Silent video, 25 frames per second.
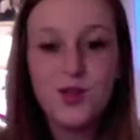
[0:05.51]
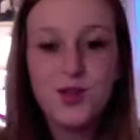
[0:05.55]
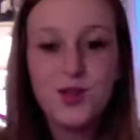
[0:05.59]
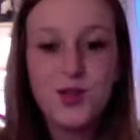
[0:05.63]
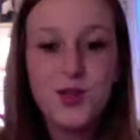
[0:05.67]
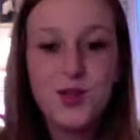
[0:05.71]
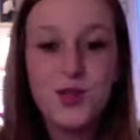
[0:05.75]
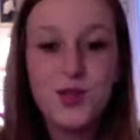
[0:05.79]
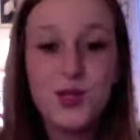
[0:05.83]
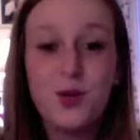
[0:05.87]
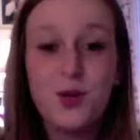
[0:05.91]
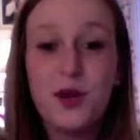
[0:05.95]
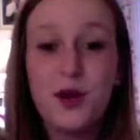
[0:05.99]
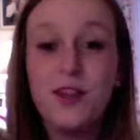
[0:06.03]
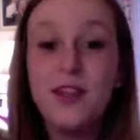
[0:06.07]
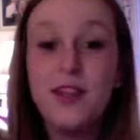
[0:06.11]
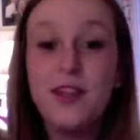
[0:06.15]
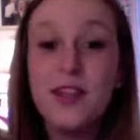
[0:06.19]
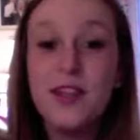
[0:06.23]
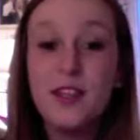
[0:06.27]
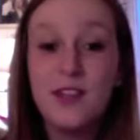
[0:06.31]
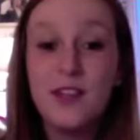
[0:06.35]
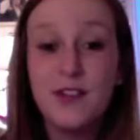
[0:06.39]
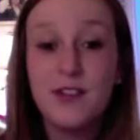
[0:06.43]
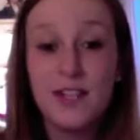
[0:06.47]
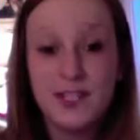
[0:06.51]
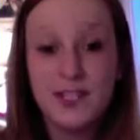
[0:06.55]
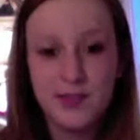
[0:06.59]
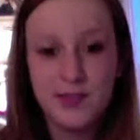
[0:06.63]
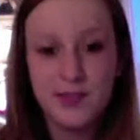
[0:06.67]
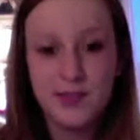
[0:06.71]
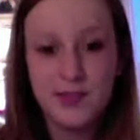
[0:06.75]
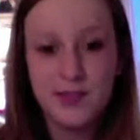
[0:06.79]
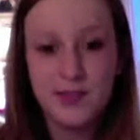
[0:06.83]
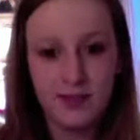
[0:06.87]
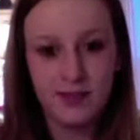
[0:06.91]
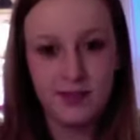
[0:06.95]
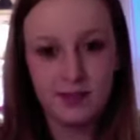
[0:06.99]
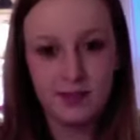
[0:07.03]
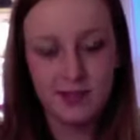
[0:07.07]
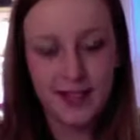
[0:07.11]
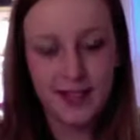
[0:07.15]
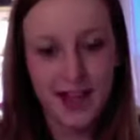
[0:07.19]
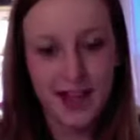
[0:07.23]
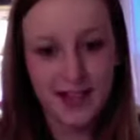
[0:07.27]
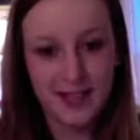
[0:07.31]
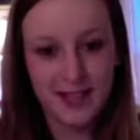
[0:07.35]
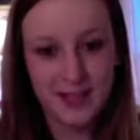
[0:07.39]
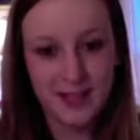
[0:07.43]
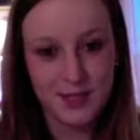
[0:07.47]
So unlike the rest of the
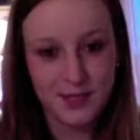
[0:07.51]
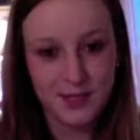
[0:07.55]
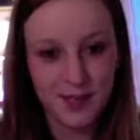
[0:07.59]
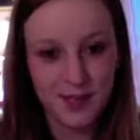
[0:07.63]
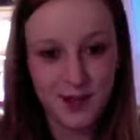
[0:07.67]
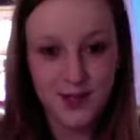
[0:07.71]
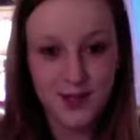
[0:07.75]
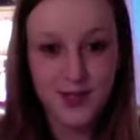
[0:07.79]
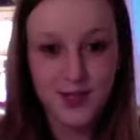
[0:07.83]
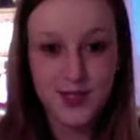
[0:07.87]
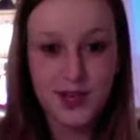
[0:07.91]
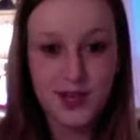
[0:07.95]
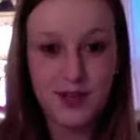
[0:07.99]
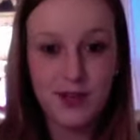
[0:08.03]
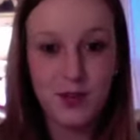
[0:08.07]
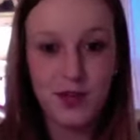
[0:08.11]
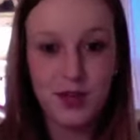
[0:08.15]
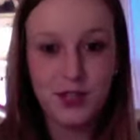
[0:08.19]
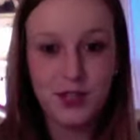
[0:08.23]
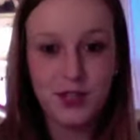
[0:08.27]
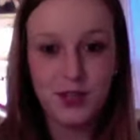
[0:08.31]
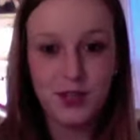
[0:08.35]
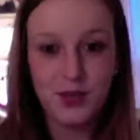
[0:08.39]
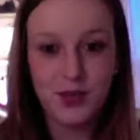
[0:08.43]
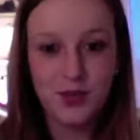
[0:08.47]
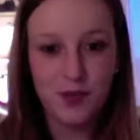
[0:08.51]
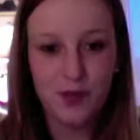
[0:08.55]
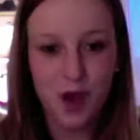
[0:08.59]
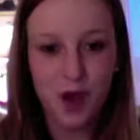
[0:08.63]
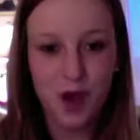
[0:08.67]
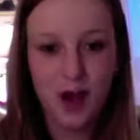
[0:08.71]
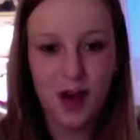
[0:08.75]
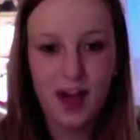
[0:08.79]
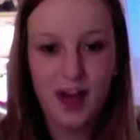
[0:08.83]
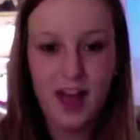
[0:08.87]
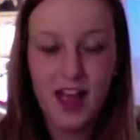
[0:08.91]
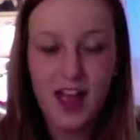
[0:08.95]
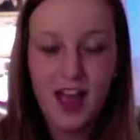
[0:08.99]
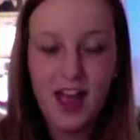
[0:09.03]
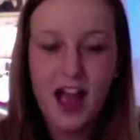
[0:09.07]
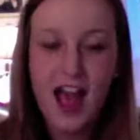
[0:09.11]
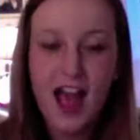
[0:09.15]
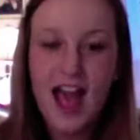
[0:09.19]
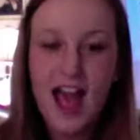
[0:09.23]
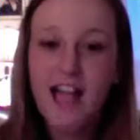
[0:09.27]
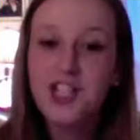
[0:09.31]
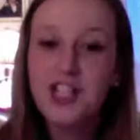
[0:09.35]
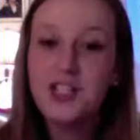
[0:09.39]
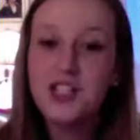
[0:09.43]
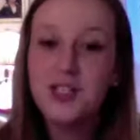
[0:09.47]
class's videos that I've watched so far,
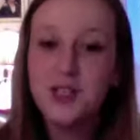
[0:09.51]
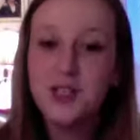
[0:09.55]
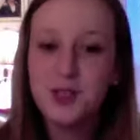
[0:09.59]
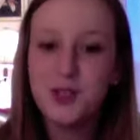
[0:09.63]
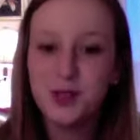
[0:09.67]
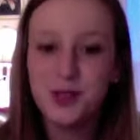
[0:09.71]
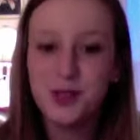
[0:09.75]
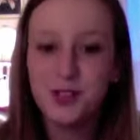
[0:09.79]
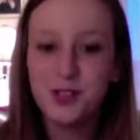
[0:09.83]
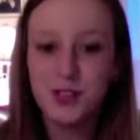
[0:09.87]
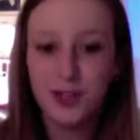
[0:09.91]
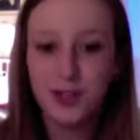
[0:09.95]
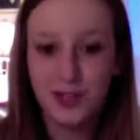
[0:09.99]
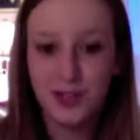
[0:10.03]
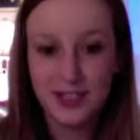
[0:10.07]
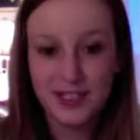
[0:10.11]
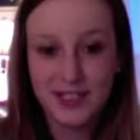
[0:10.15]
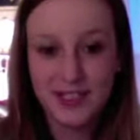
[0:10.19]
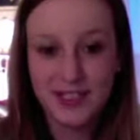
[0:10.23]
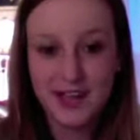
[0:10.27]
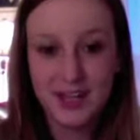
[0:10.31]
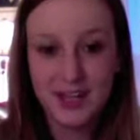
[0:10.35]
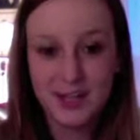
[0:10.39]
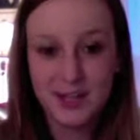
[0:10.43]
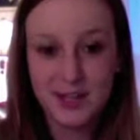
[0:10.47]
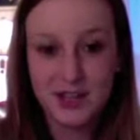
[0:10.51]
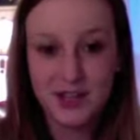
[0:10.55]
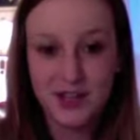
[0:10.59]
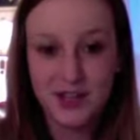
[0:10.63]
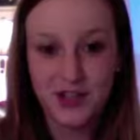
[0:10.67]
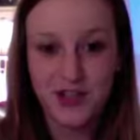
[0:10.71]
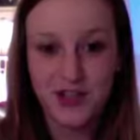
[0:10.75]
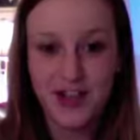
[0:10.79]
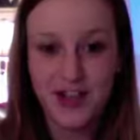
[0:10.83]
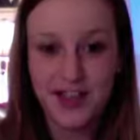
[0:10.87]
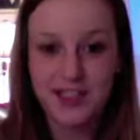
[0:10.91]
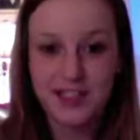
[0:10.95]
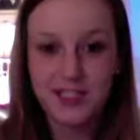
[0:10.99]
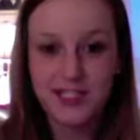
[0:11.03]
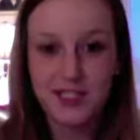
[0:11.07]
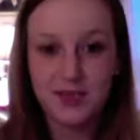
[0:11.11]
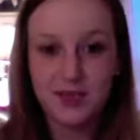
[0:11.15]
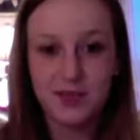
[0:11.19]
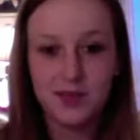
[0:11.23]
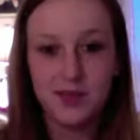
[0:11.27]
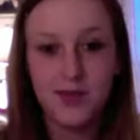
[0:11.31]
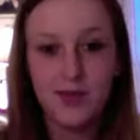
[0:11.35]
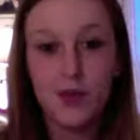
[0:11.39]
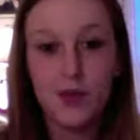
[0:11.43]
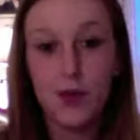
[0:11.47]
I actually took the learning styles measure
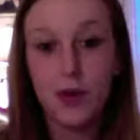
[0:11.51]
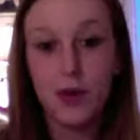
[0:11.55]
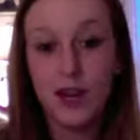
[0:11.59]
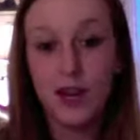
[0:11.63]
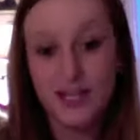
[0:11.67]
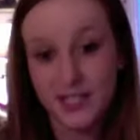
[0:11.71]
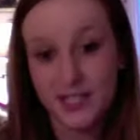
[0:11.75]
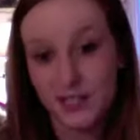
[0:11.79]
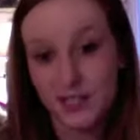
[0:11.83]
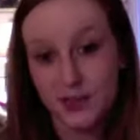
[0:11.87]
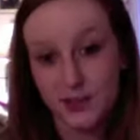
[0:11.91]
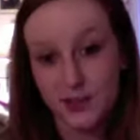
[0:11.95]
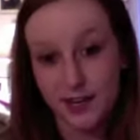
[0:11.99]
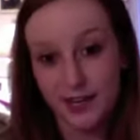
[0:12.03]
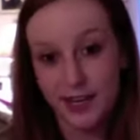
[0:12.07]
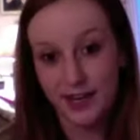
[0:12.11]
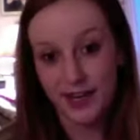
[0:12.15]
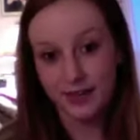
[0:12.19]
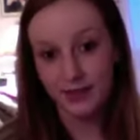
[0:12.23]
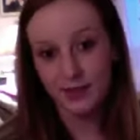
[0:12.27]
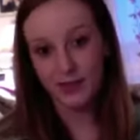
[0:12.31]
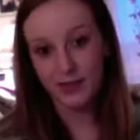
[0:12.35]
test before I did the reading for